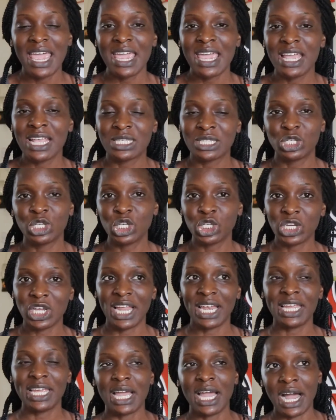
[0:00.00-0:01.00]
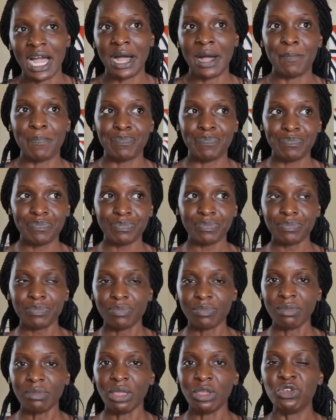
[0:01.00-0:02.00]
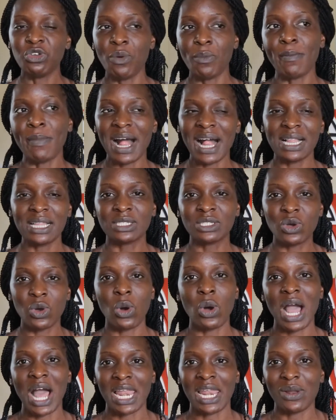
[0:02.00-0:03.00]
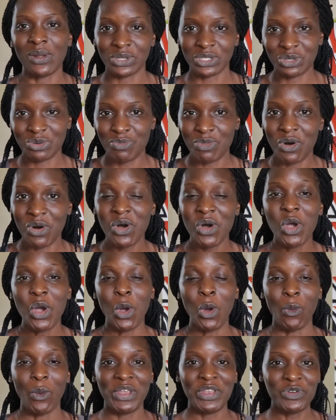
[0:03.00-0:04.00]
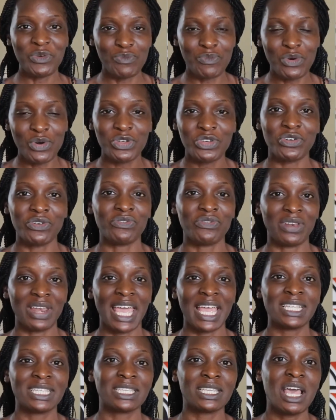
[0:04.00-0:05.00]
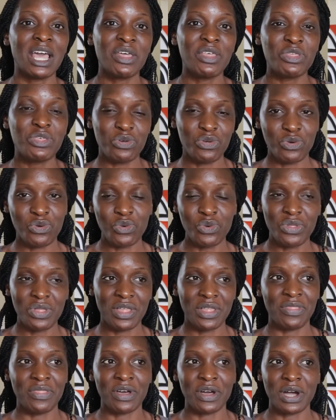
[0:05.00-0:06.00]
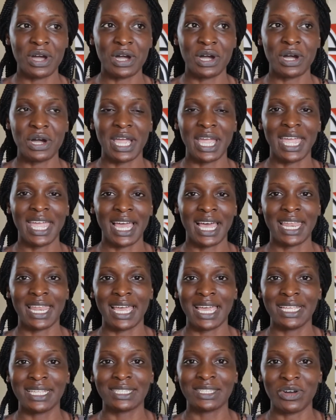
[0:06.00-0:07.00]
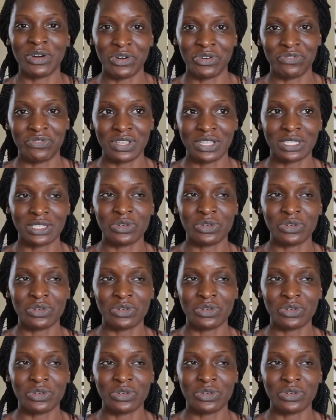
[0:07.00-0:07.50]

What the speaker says: it's usually your miles go a lot more when you book your flights through the airline's office.